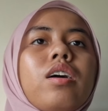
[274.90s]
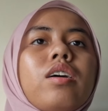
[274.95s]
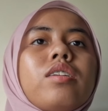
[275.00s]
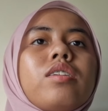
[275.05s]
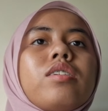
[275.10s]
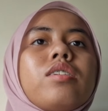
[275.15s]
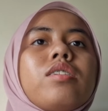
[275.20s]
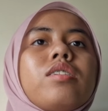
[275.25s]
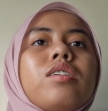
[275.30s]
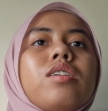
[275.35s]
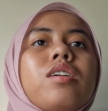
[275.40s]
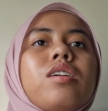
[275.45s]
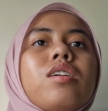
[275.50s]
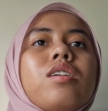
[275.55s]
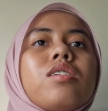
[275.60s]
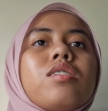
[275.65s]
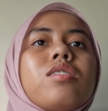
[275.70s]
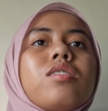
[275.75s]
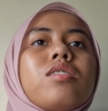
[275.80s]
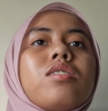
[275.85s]
this
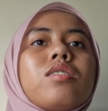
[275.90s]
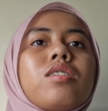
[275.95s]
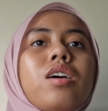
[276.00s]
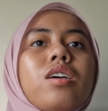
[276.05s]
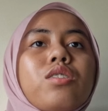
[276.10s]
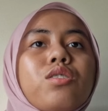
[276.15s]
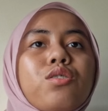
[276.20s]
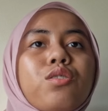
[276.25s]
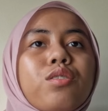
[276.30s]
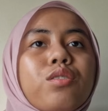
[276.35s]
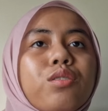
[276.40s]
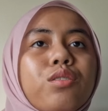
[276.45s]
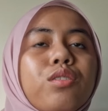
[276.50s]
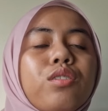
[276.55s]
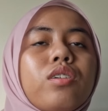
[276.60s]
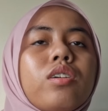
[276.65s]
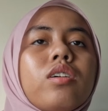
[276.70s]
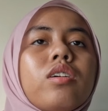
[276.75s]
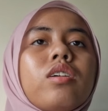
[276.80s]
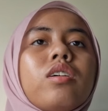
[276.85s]
is task 2
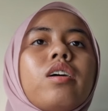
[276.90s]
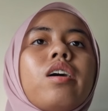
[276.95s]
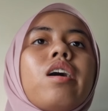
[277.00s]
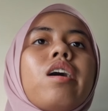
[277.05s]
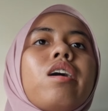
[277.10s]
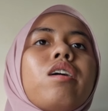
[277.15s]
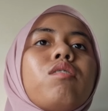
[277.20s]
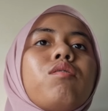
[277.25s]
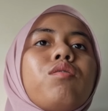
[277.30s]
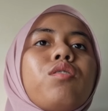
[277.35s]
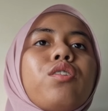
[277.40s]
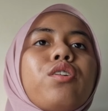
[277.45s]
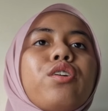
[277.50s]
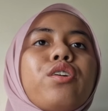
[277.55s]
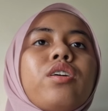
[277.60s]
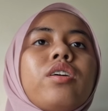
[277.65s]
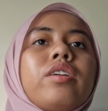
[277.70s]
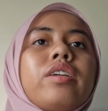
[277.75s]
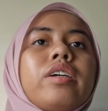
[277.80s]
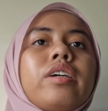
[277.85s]

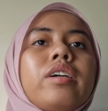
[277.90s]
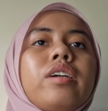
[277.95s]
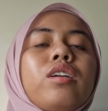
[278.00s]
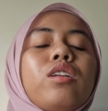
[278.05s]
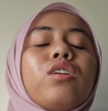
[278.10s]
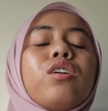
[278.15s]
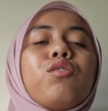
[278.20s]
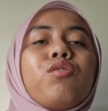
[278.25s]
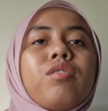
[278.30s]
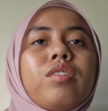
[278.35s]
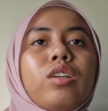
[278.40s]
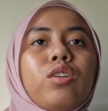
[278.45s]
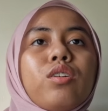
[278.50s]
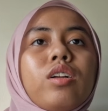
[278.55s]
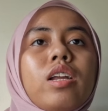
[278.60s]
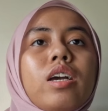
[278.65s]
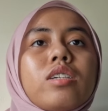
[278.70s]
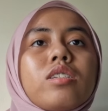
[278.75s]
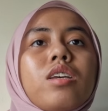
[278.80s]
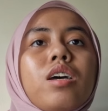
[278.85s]
for the individual
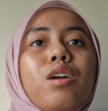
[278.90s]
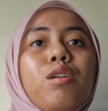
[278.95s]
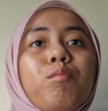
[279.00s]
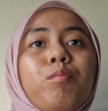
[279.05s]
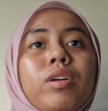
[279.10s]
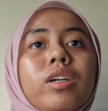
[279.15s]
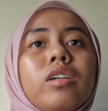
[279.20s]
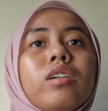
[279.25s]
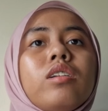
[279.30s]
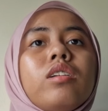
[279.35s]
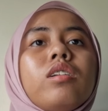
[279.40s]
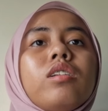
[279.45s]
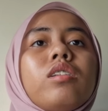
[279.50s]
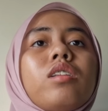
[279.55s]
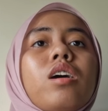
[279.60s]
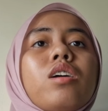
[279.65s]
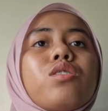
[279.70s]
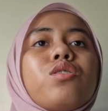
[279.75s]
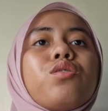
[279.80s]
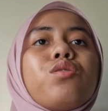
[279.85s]
assignment.
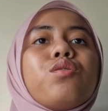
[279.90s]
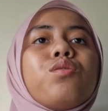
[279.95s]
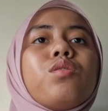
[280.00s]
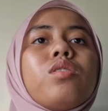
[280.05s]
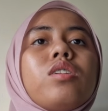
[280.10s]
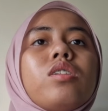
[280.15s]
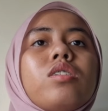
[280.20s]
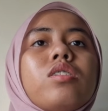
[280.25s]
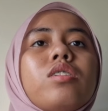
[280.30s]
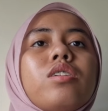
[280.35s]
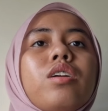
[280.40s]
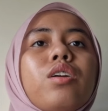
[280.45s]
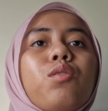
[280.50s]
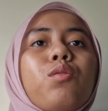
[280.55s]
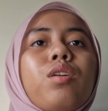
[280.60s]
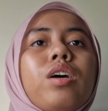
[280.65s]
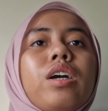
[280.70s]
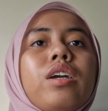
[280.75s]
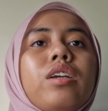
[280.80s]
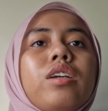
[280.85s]
Task 2 is
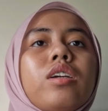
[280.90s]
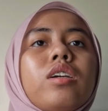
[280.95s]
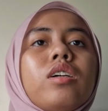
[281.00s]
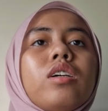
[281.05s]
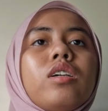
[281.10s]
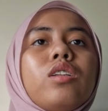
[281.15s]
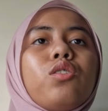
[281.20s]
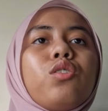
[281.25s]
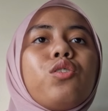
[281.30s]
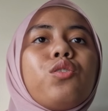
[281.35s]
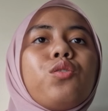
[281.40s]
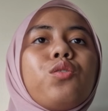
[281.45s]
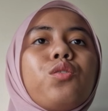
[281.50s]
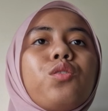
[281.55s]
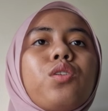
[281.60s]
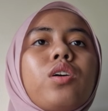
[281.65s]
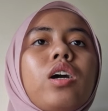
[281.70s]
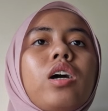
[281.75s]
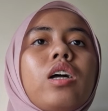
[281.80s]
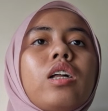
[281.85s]
required
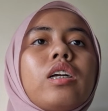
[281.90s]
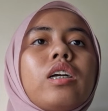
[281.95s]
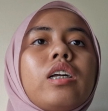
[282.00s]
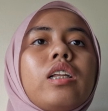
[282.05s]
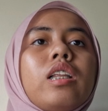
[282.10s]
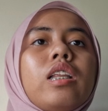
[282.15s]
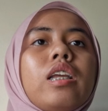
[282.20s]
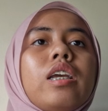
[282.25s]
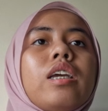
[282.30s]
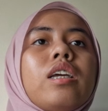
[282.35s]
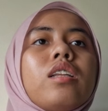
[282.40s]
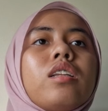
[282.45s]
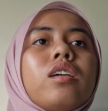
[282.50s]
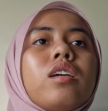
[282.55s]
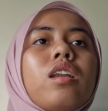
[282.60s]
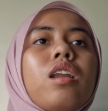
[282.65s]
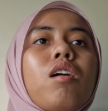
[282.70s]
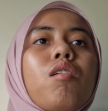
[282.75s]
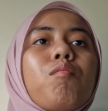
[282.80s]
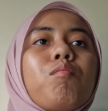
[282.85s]
to calculate the
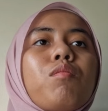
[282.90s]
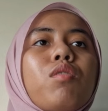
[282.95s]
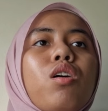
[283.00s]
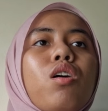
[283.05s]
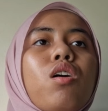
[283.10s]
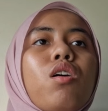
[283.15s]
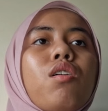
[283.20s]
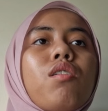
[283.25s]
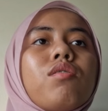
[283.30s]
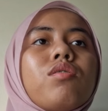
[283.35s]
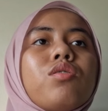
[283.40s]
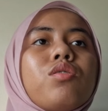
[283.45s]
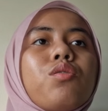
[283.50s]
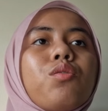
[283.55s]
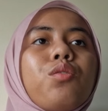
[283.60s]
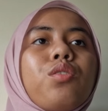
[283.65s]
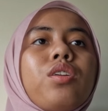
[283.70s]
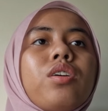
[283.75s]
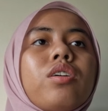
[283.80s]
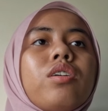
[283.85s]
number of
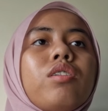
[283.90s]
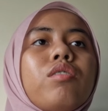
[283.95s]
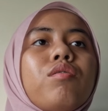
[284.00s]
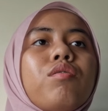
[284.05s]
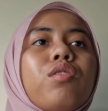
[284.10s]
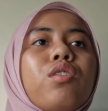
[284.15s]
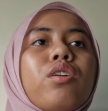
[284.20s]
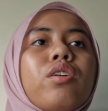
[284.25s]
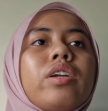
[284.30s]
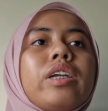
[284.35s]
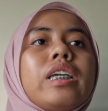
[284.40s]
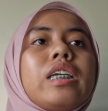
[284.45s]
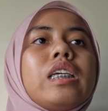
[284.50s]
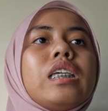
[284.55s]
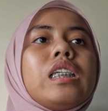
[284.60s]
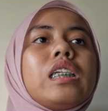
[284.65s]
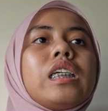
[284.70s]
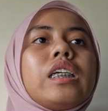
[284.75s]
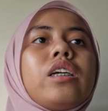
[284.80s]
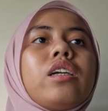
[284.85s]
students for
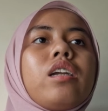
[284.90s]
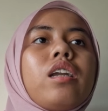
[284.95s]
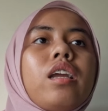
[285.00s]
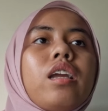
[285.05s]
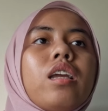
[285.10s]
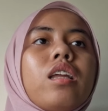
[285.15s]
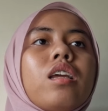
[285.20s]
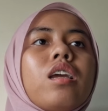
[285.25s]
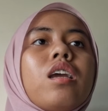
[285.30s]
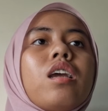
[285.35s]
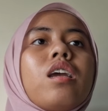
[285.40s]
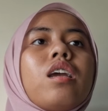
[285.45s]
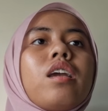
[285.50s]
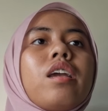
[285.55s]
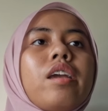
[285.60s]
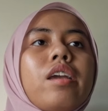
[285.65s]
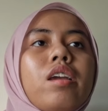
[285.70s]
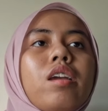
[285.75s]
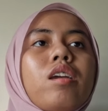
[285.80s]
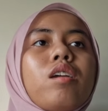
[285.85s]
each grade
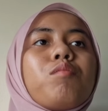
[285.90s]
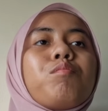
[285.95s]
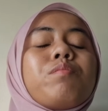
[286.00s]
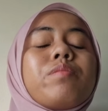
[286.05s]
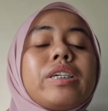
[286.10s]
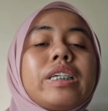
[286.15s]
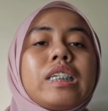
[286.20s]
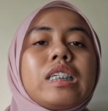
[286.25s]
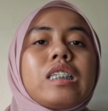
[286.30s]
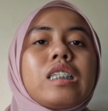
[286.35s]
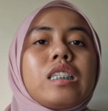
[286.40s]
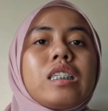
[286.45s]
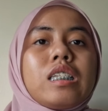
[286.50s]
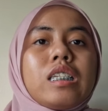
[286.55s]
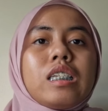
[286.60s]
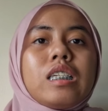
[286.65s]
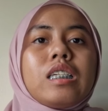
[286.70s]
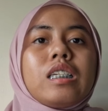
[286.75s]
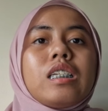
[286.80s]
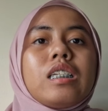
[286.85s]
A, B,
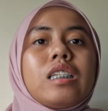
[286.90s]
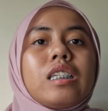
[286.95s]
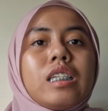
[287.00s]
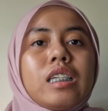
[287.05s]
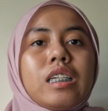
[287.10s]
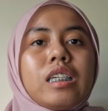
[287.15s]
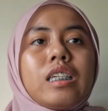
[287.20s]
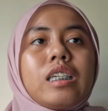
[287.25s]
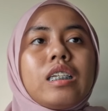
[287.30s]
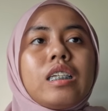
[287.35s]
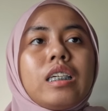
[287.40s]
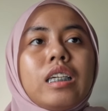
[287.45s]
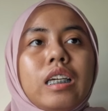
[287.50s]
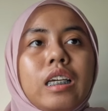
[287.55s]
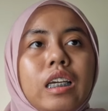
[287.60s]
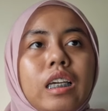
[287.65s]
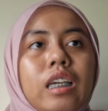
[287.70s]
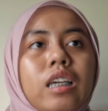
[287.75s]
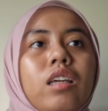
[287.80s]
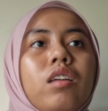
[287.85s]
C, D,
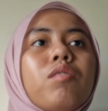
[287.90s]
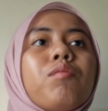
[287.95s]
E